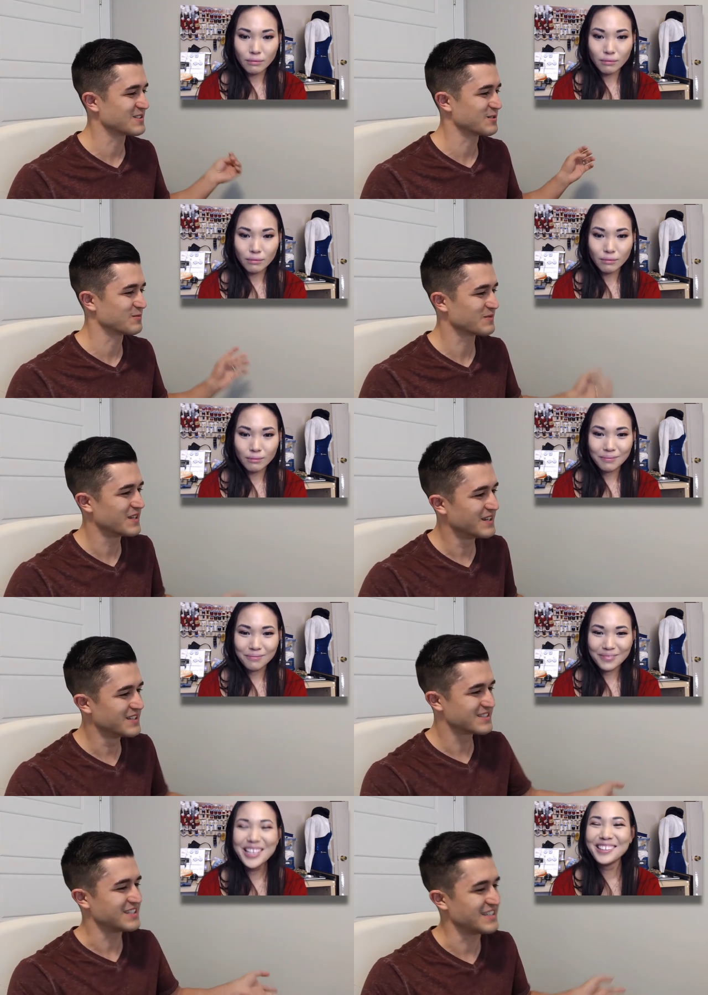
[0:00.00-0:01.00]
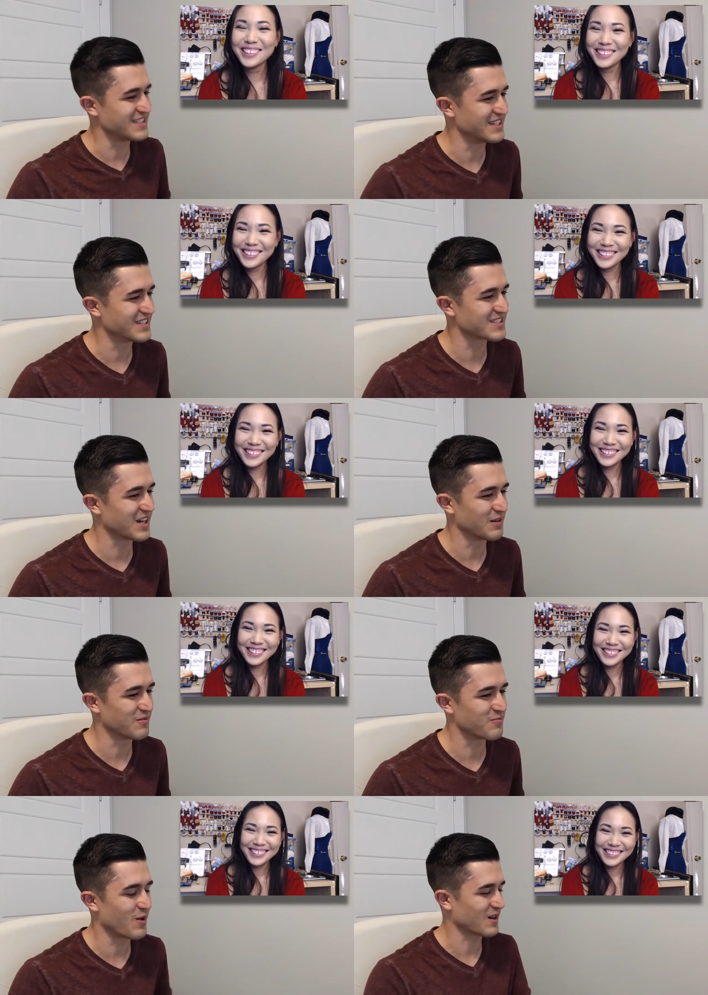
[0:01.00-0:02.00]
Speaker 1: So it's easy to just kind
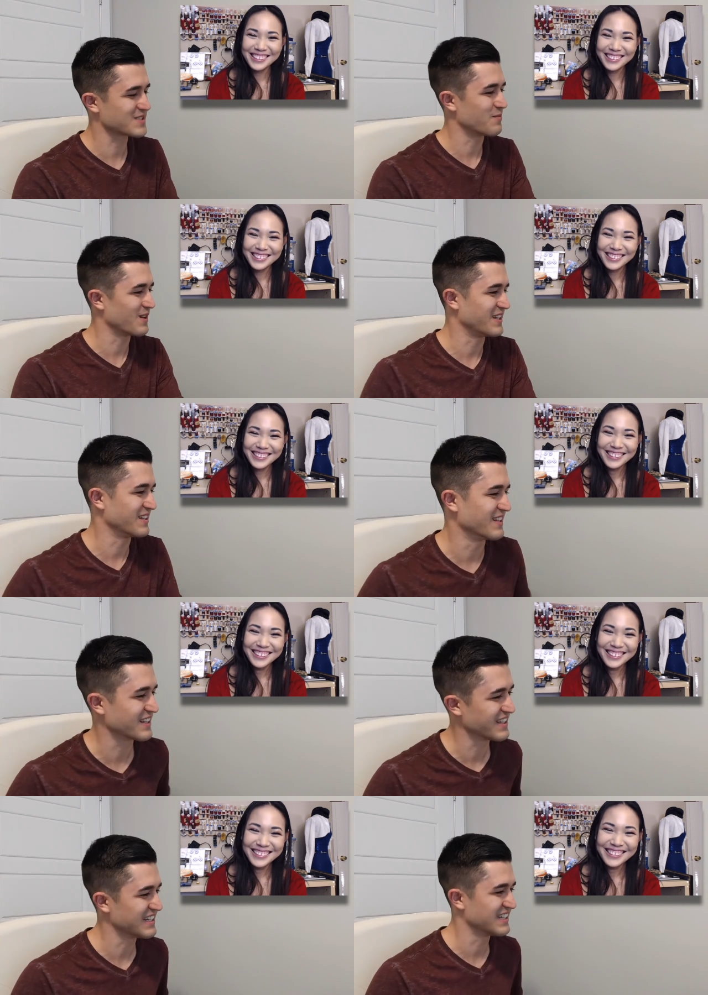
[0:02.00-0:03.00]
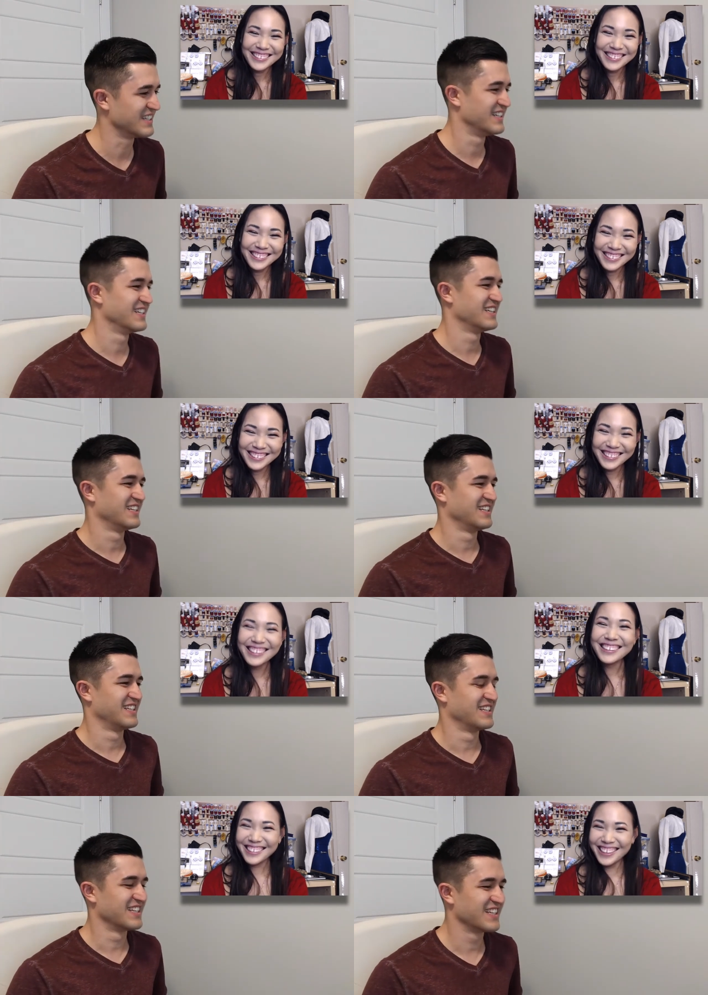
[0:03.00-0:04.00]
of box somebody in like that.
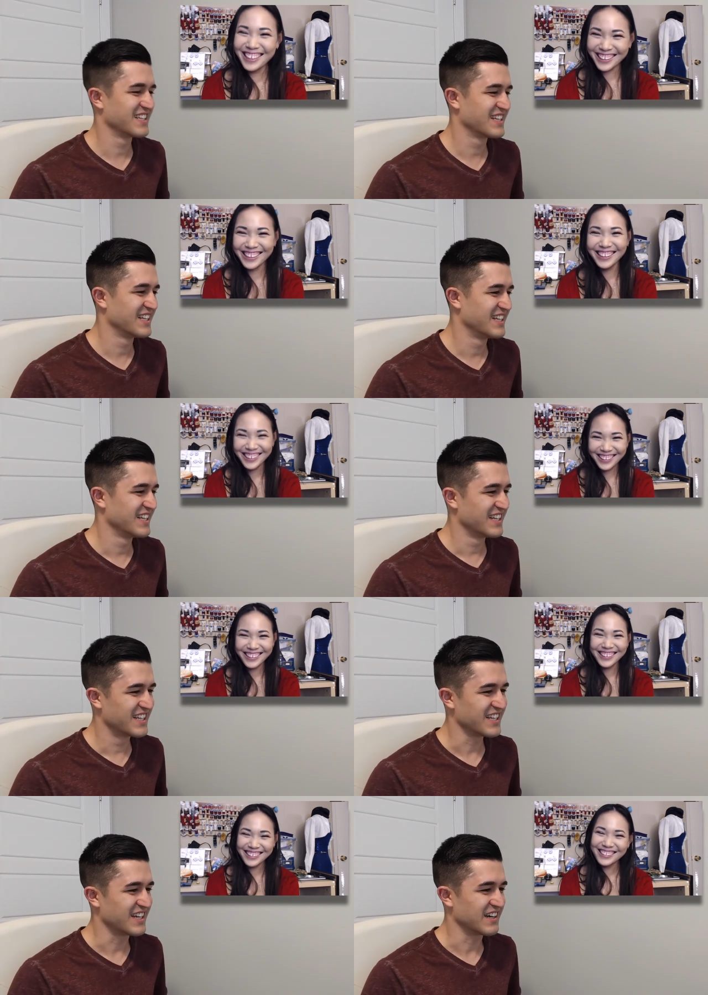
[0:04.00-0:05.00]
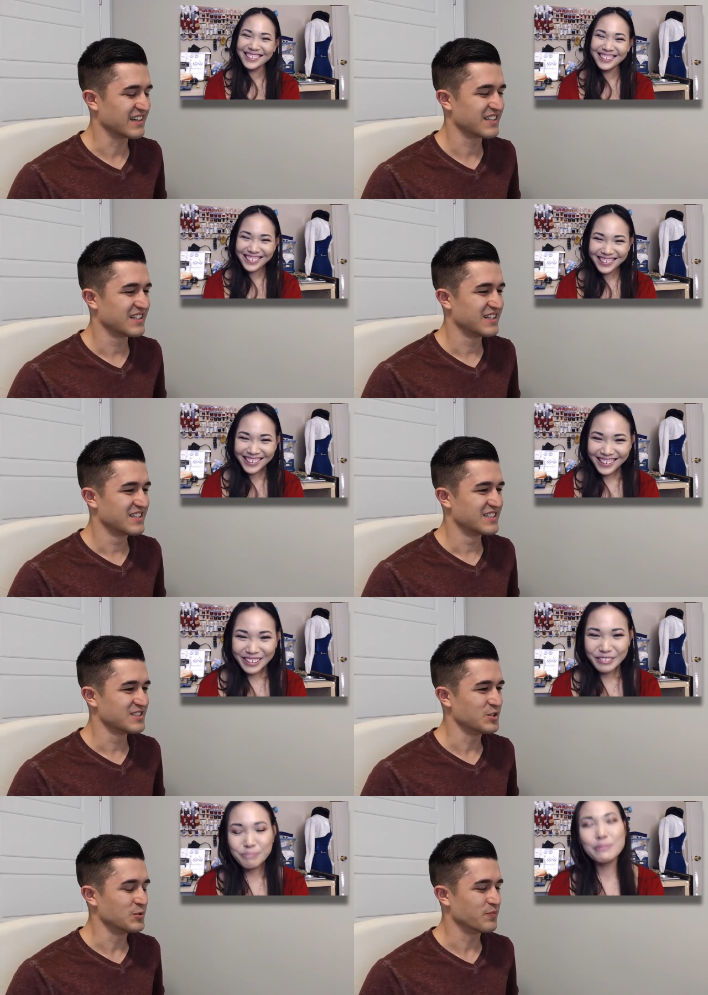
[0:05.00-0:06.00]
Yeah. Yeah.
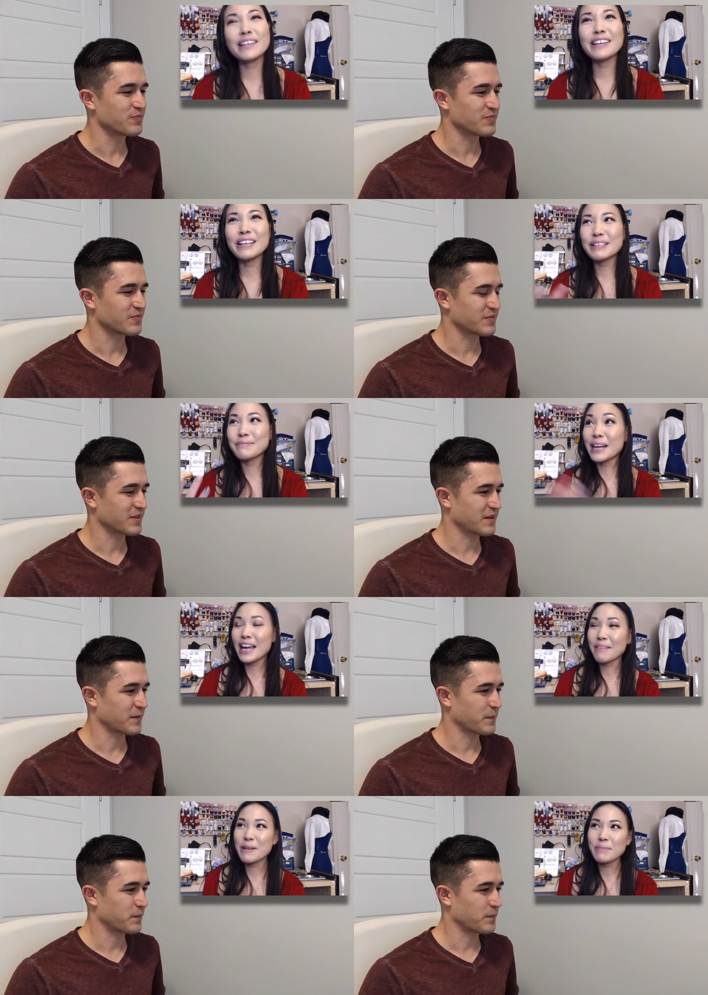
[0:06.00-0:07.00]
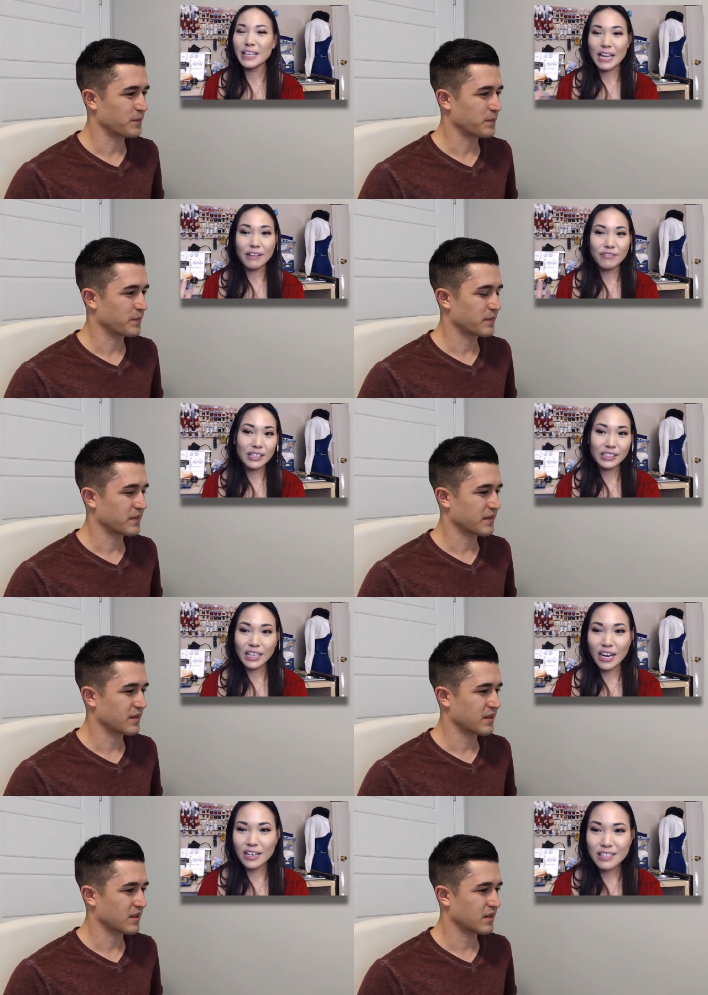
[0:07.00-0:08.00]
So. But
Speaker 2: um, I I mean I have gone to
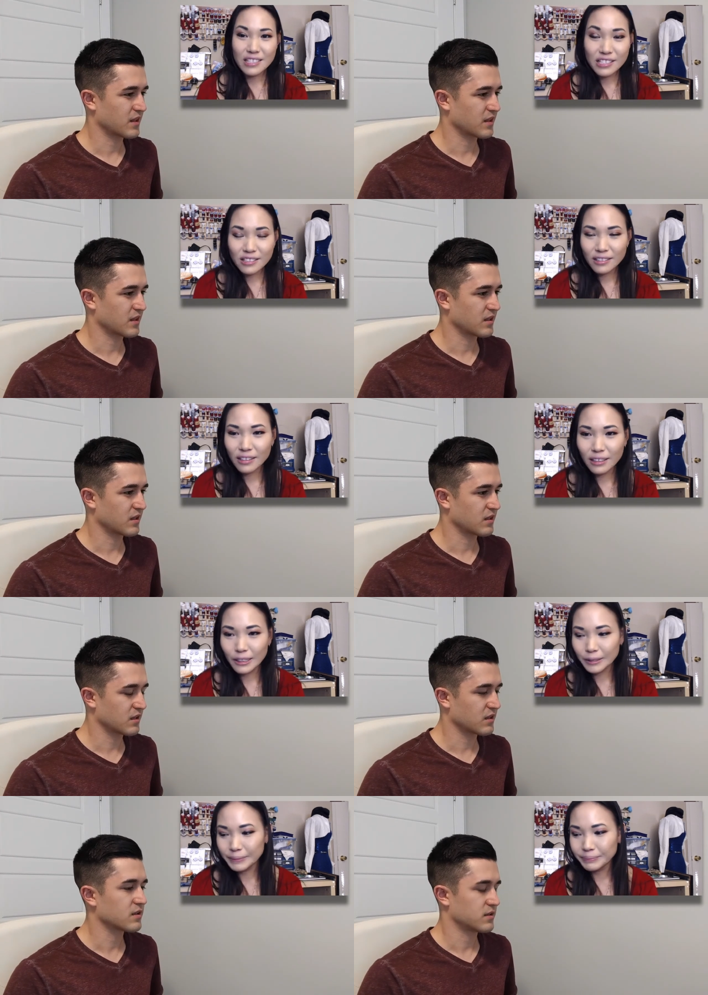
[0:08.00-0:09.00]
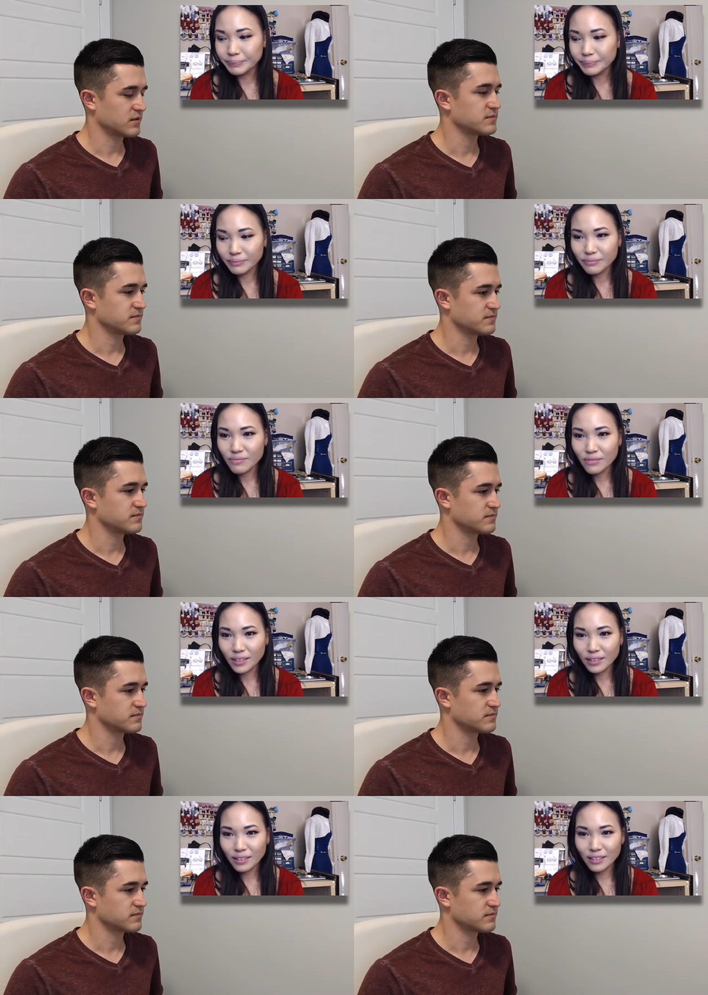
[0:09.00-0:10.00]
cons. Um,
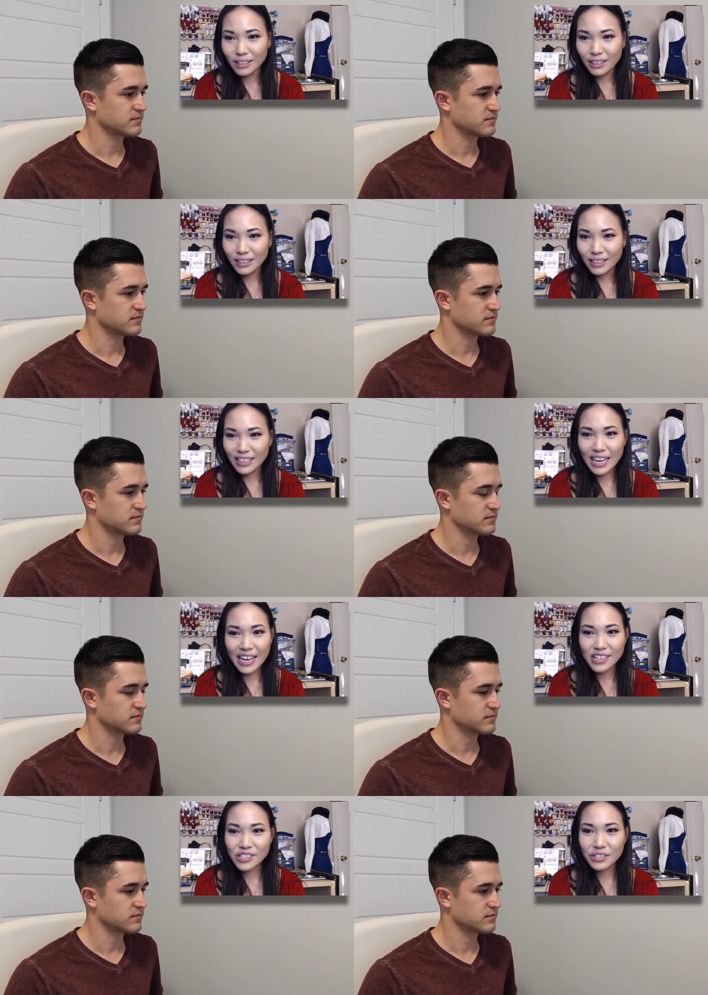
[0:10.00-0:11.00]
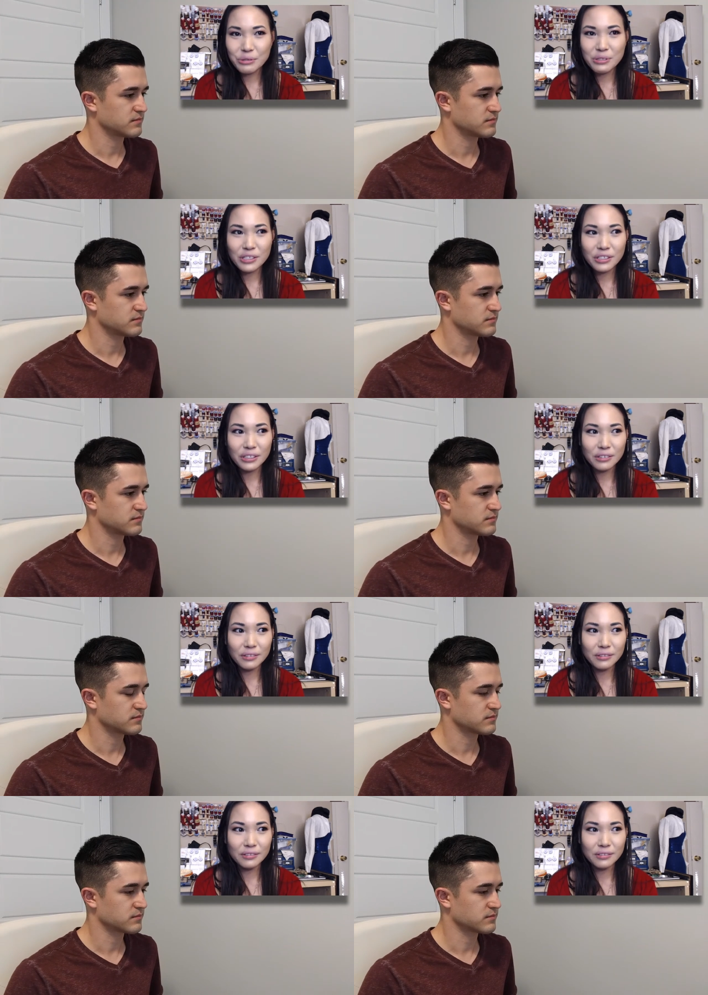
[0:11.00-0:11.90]
yeah, I actually used to go